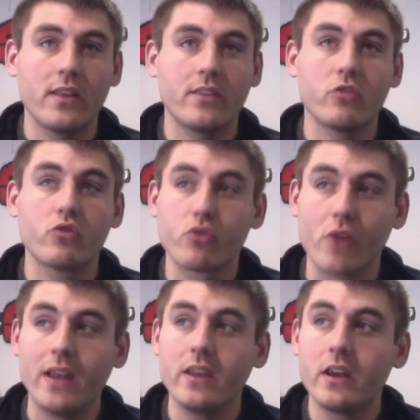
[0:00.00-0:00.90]

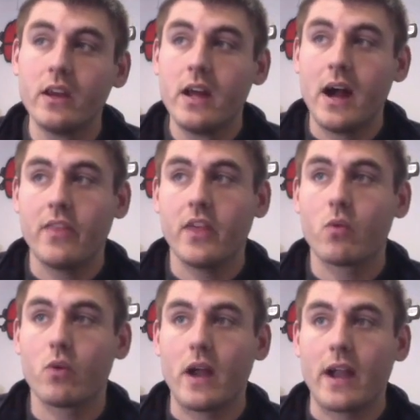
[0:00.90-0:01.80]
trend. I
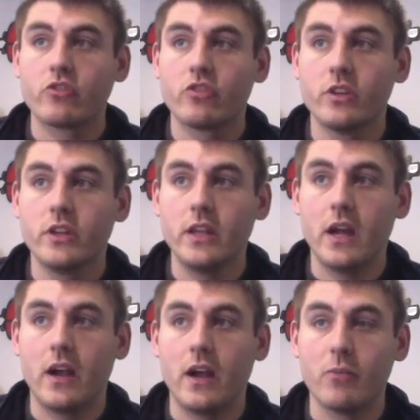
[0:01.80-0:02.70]
think we're actually,
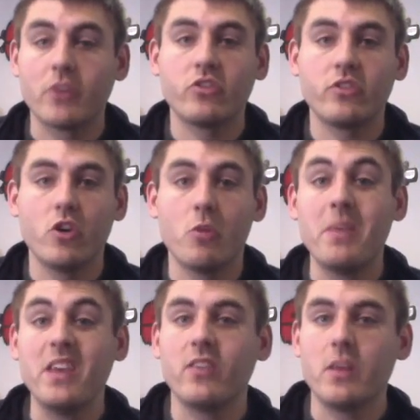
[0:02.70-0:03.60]
as much as the
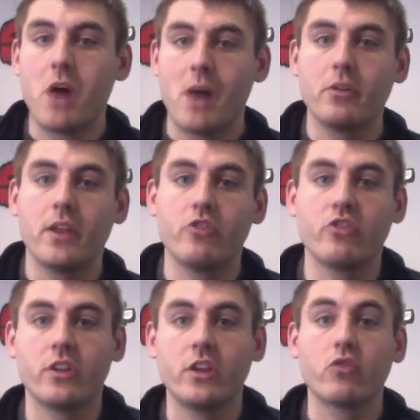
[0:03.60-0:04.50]
obesity
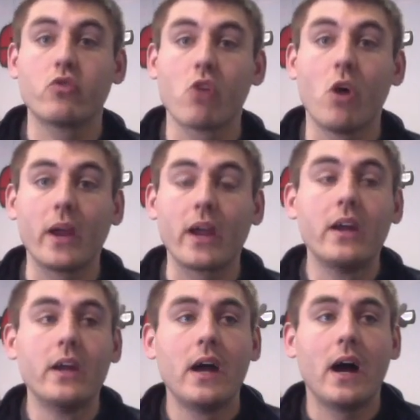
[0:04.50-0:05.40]
population is growing,
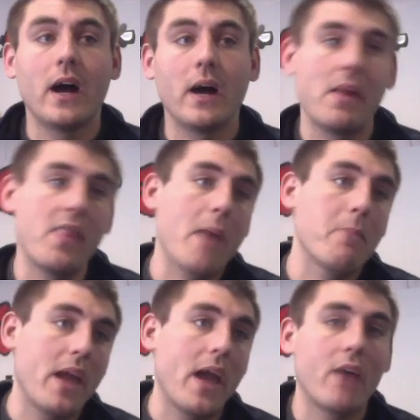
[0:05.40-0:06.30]
and that
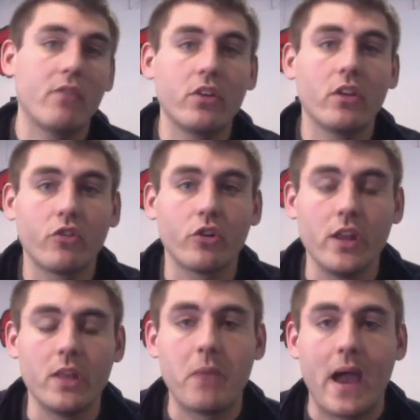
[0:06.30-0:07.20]
may have a certain
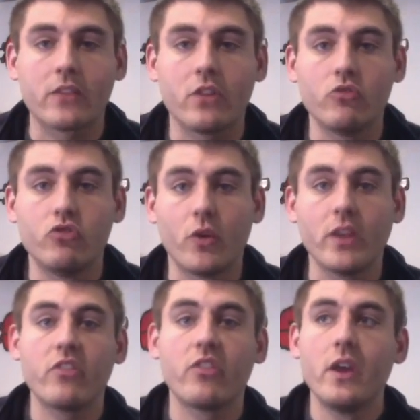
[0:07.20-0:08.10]
impact on
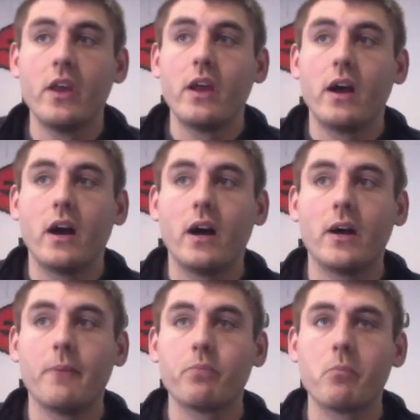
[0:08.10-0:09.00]
joints.
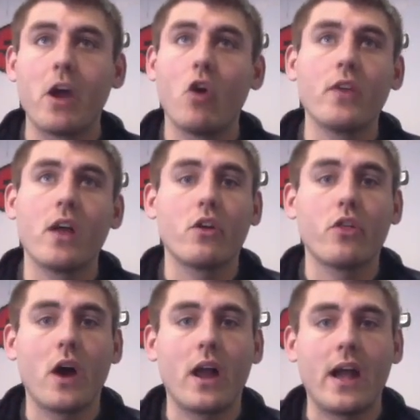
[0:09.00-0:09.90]
My only other
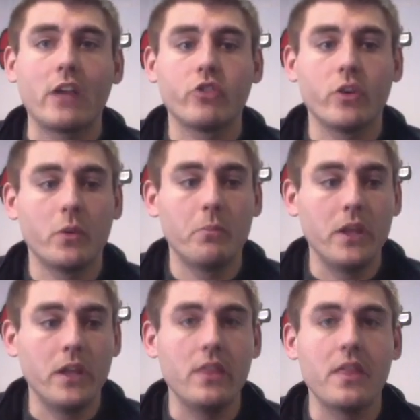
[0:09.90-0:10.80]
thought, Ashley, would
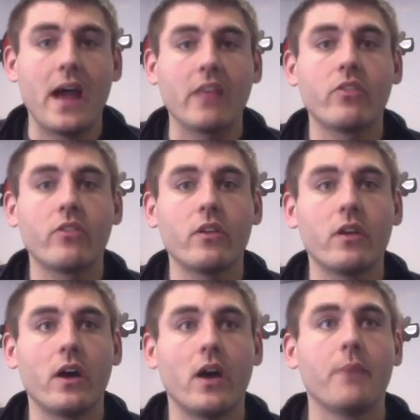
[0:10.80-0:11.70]
be that
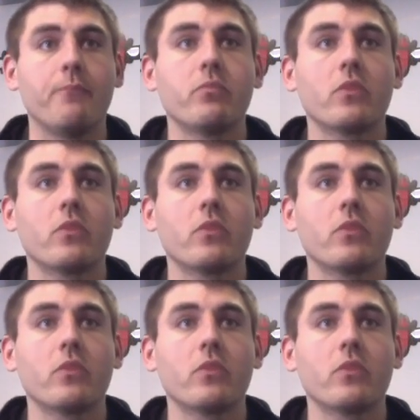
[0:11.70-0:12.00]
I